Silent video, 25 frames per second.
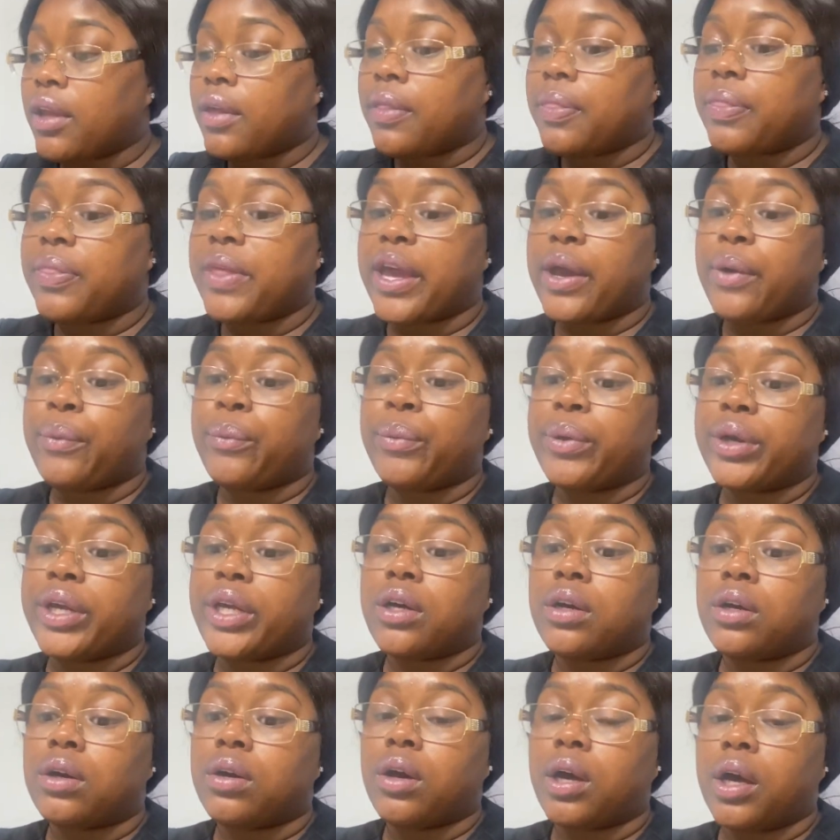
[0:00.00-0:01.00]
That
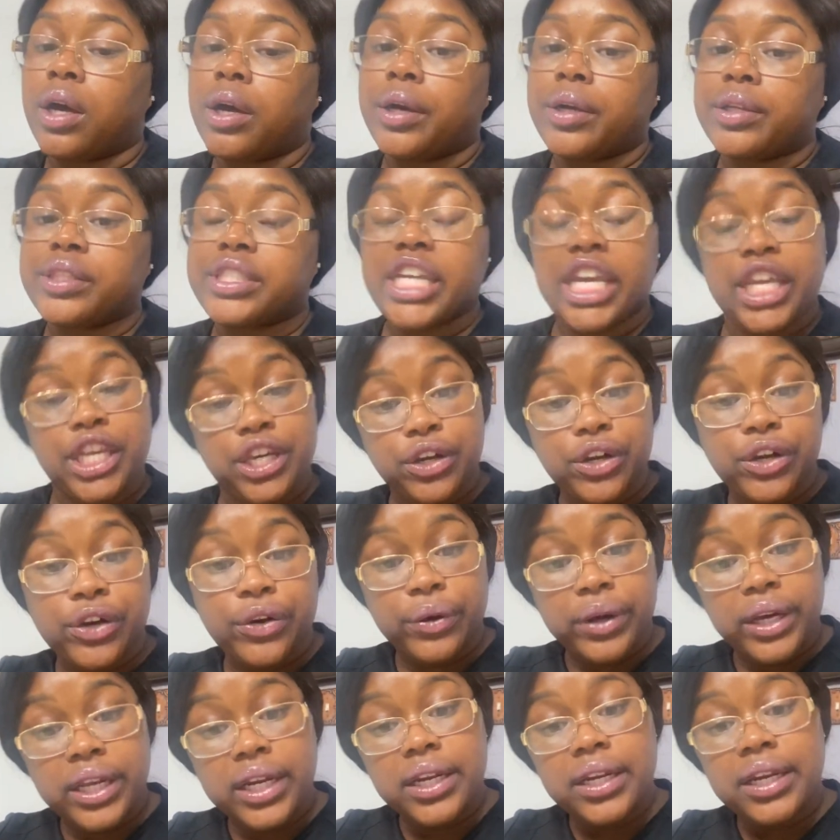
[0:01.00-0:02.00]
will take your
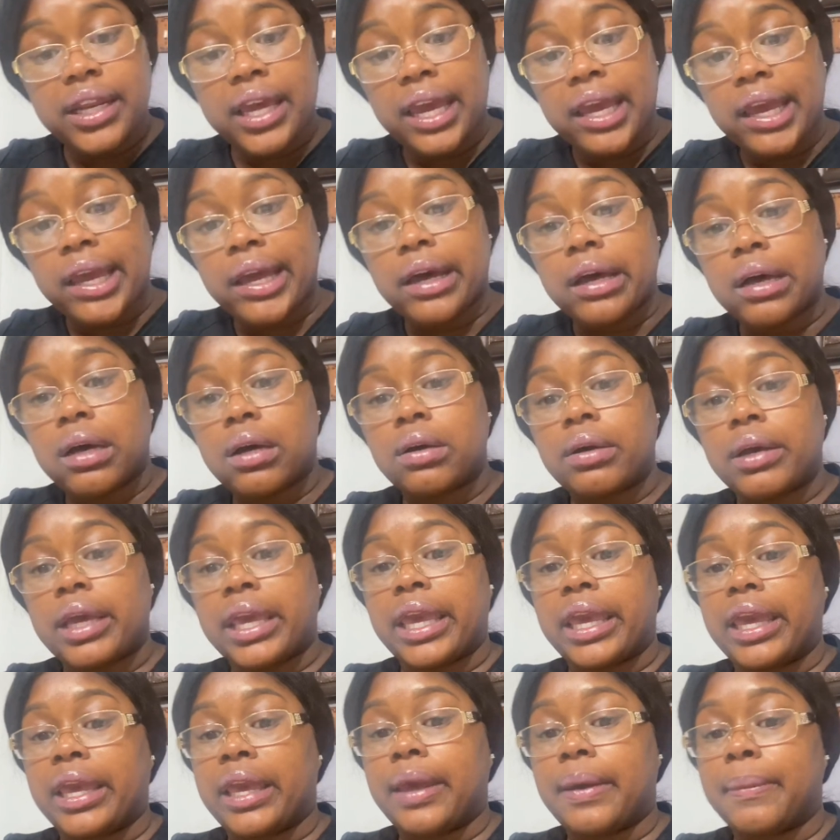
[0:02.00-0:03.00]
credit down
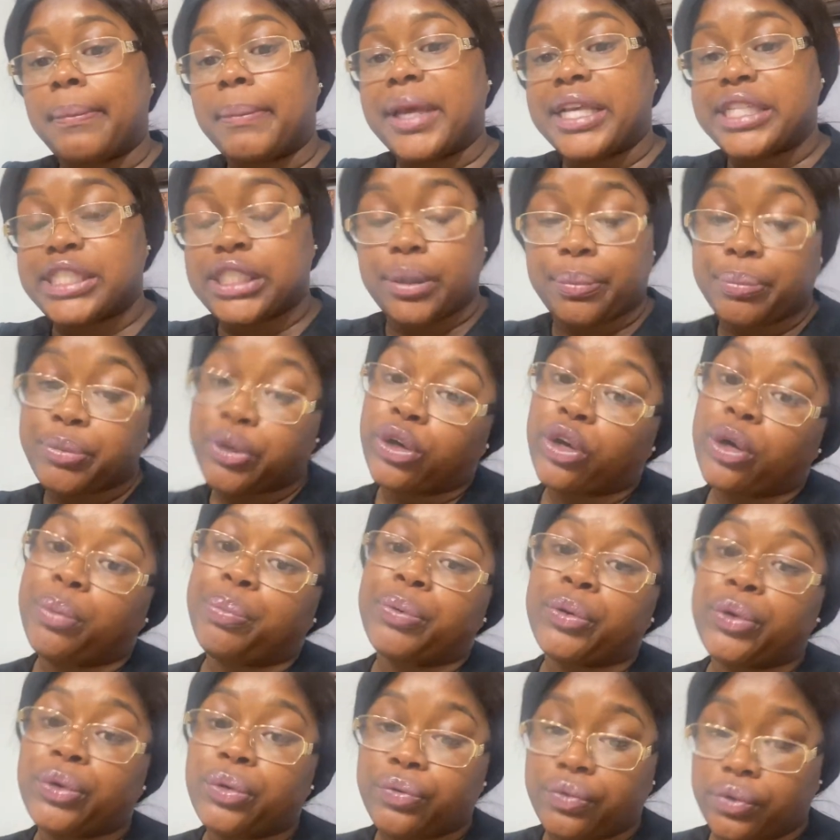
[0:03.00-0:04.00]
and mess up your
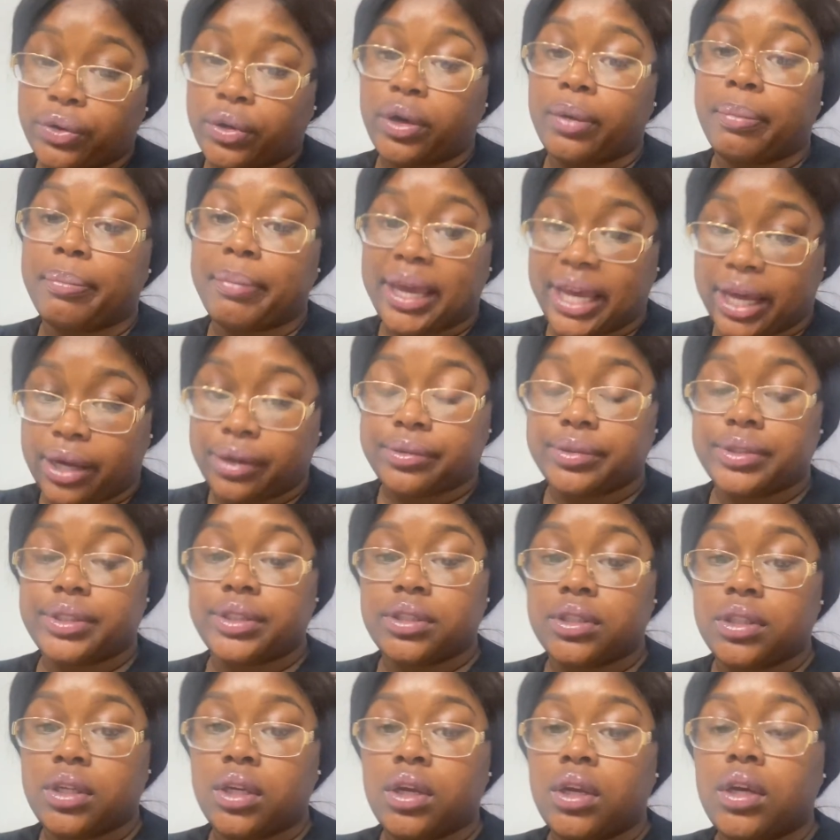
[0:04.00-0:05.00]
approval
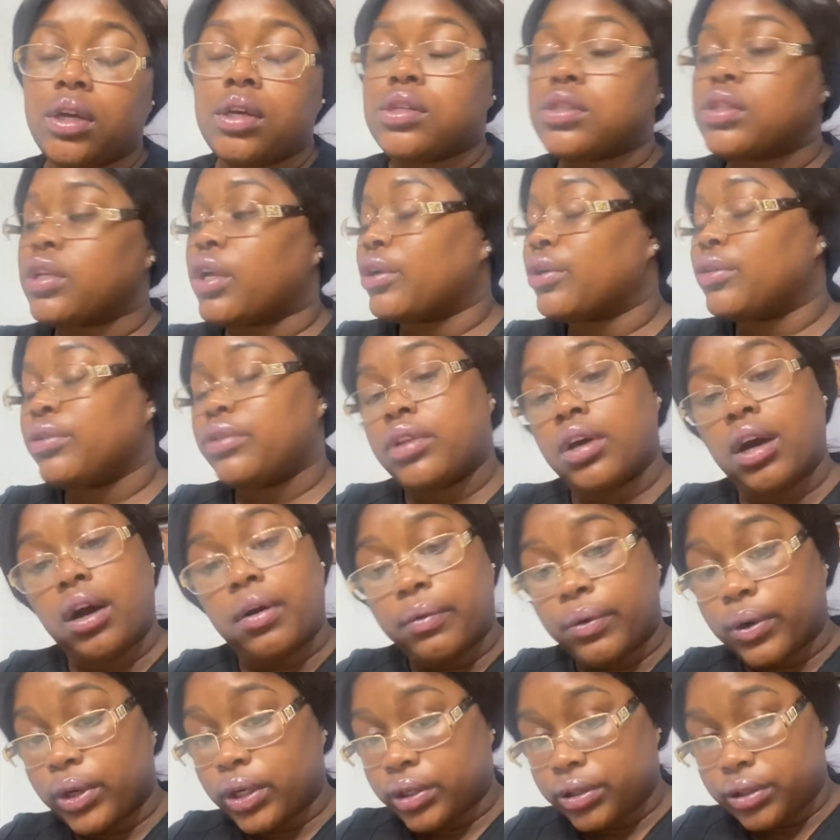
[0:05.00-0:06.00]
amount. So you
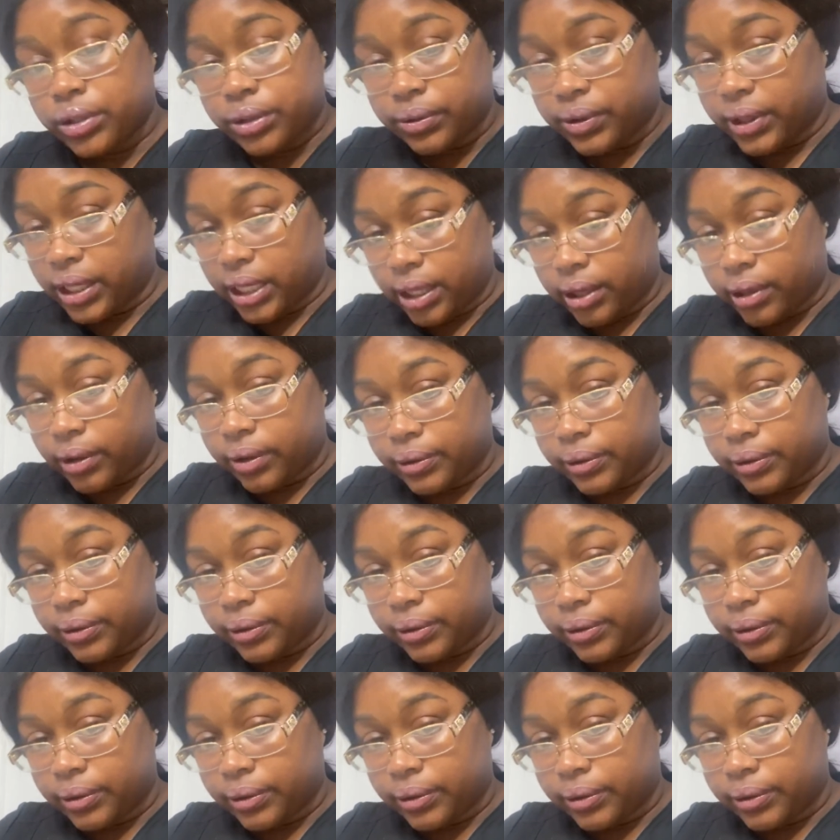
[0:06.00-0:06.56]
don't want to do that.